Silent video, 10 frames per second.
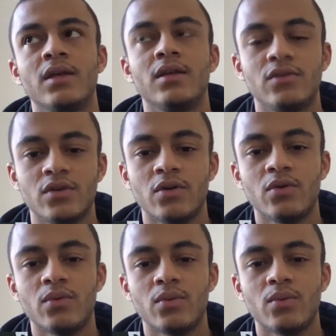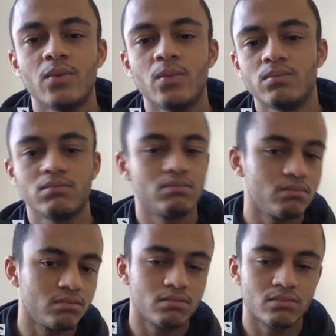So,
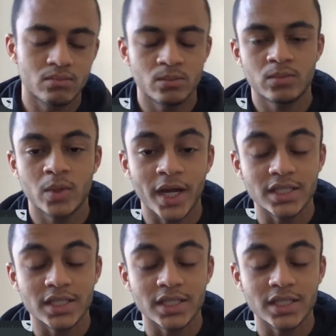where I